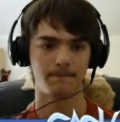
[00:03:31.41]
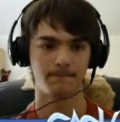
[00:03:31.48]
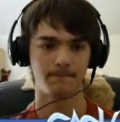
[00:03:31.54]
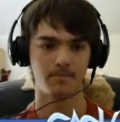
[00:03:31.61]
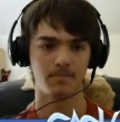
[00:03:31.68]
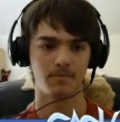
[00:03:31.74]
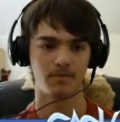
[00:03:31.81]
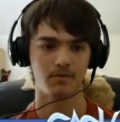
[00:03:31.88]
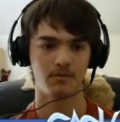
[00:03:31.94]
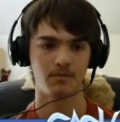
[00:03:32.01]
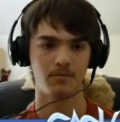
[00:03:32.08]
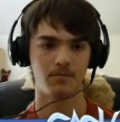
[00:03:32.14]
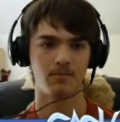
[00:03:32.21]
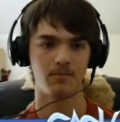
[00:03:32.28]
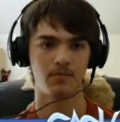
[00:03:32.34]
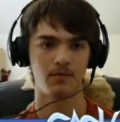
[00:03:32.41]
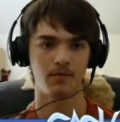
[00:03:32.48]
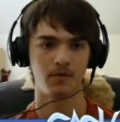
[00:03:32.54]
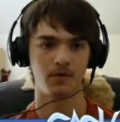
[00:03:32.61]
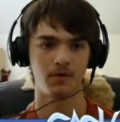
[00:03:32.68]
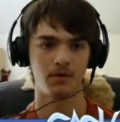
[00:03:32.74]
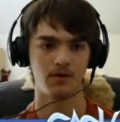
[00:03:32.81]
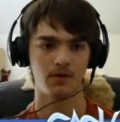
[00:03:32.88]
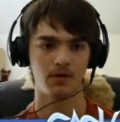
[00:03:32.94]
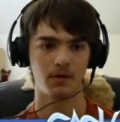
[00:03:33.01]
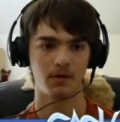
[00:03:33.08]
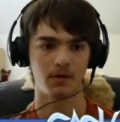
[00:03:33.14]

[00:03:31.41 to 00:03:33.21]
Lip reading: Nothing is said.